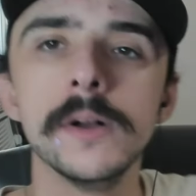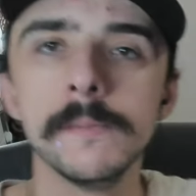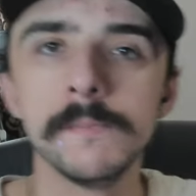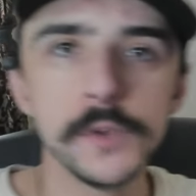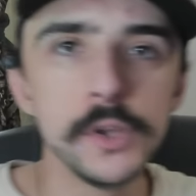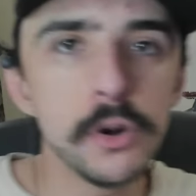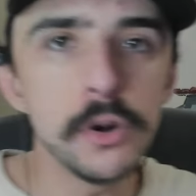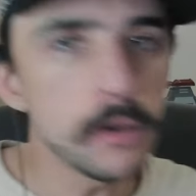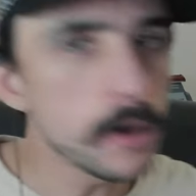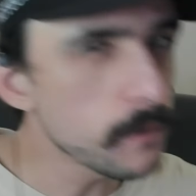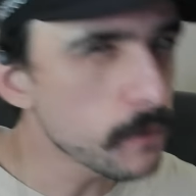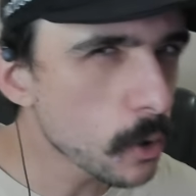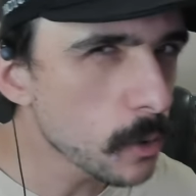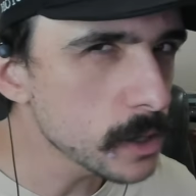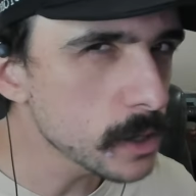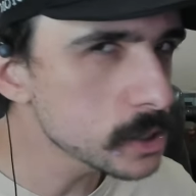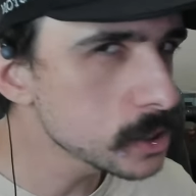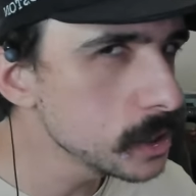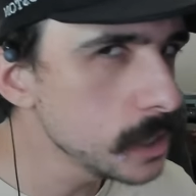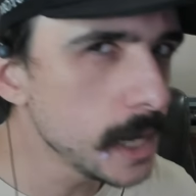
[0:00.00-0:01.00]
You don't ever
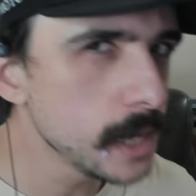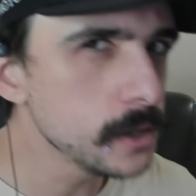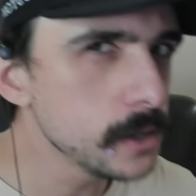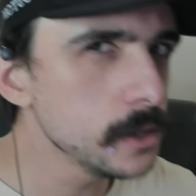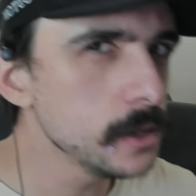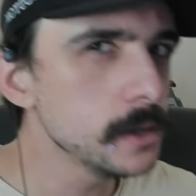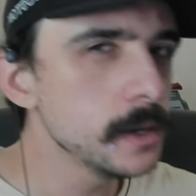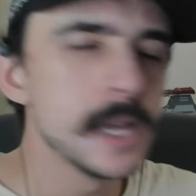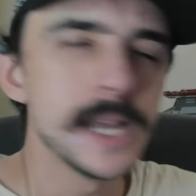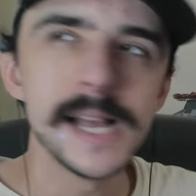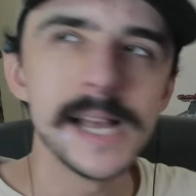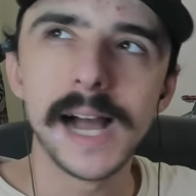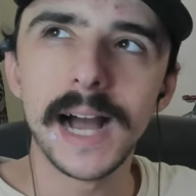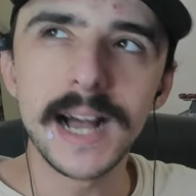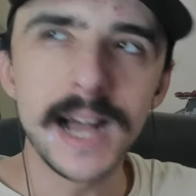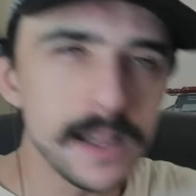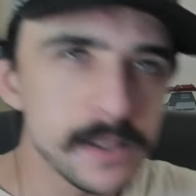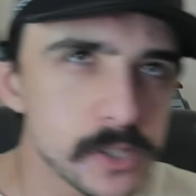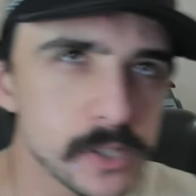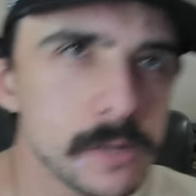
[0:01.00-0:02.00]
question that, dude.
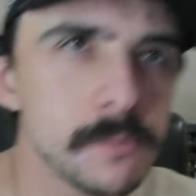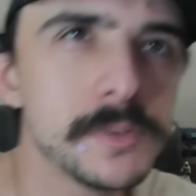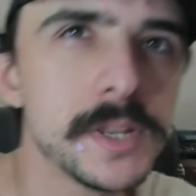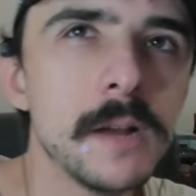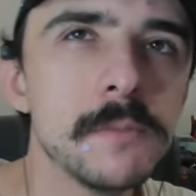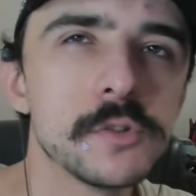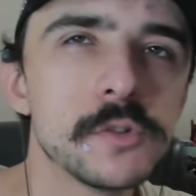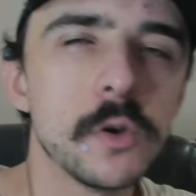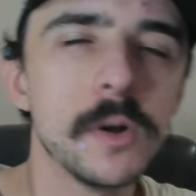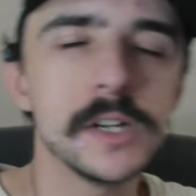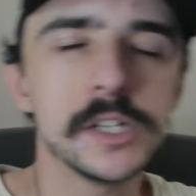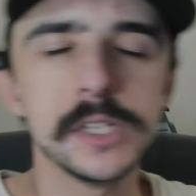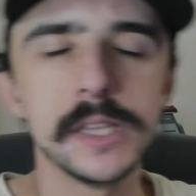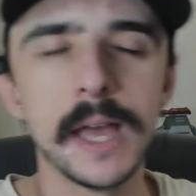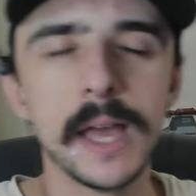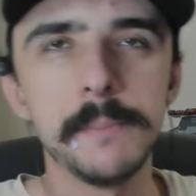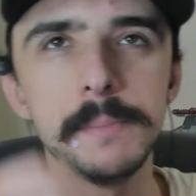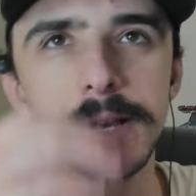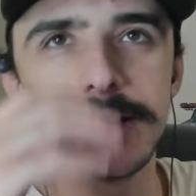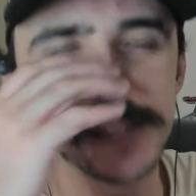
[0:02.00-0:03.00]
I sometimes question
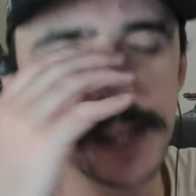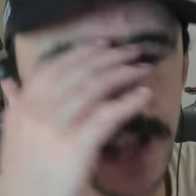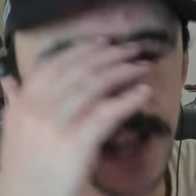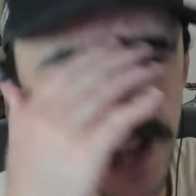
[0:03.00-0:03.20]
that because, like,